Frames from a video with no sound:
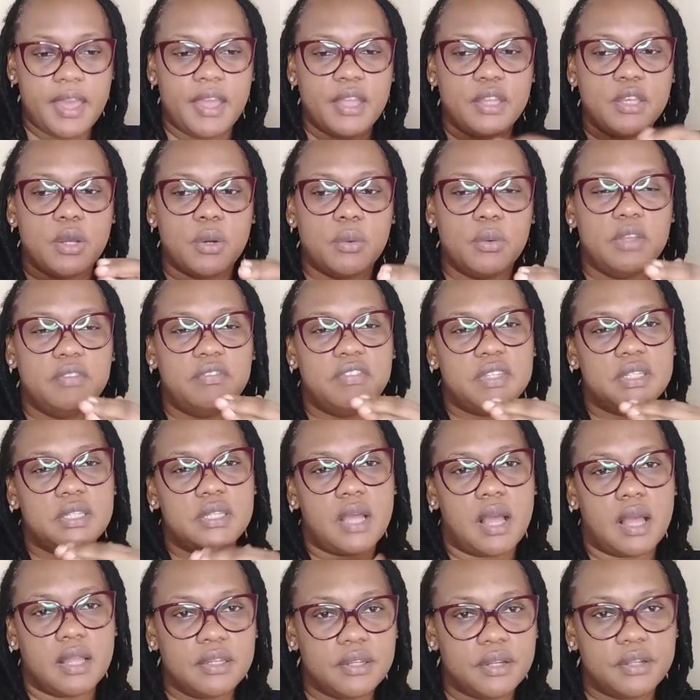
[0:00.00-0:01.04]
Now, if it's
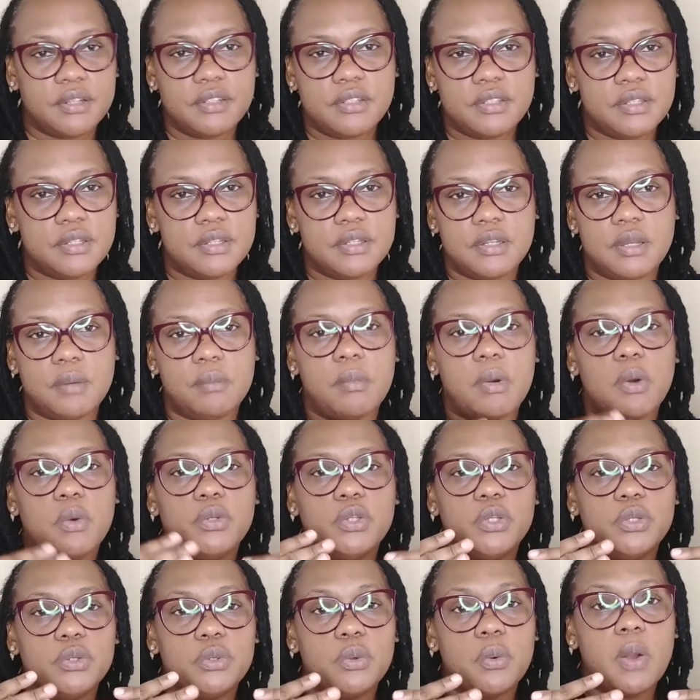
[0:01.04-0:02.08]
under a certain amount,
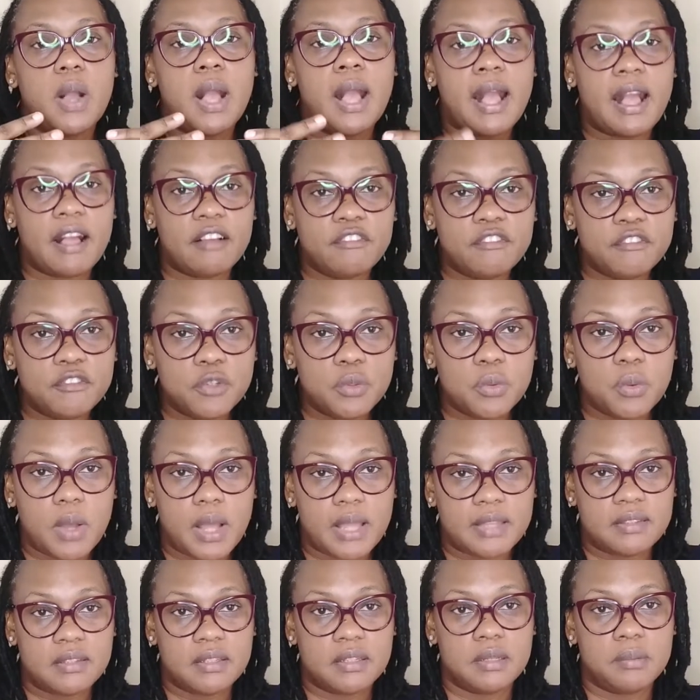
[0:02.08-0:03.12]
you don't have to
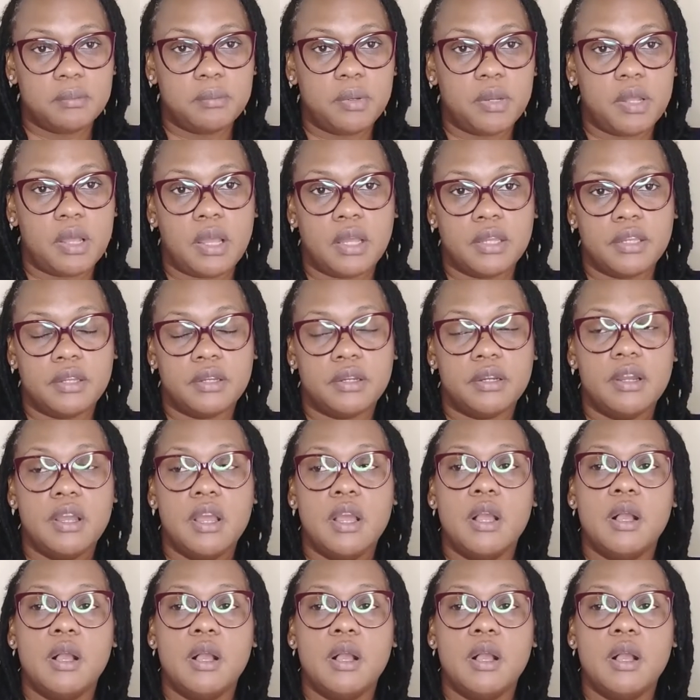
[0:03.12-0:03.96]
as an employer,